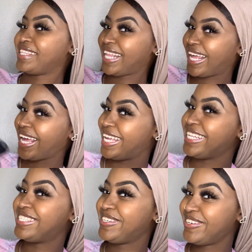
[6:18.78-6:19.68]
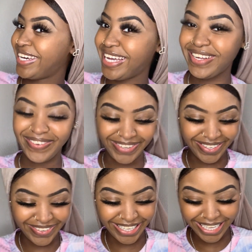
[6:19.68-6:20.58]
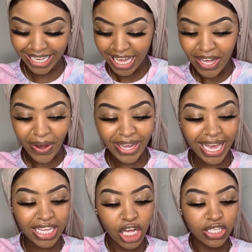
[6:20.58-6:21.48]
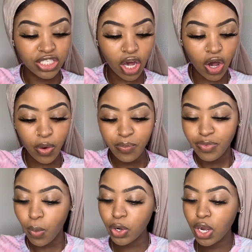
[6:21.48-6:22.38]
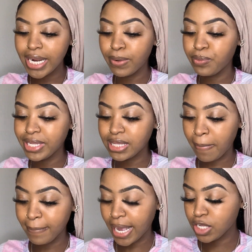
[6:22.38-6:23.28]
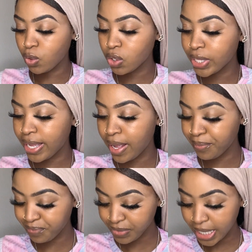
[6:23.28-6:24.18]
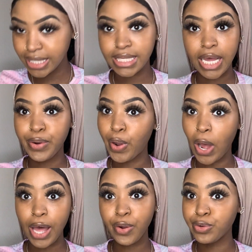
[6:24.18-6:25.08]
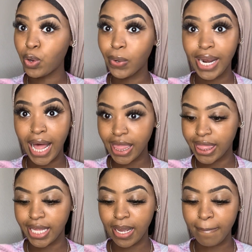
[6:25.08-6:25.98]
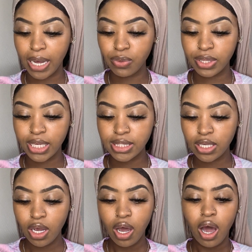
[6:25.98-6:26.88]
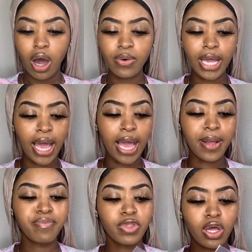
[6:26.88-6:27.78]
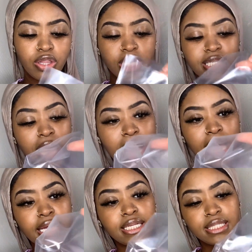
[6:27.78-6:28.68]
get into it, you feel me? Okay, so we're gonna read the manual kit because I don't know nothing about this. Okay, this has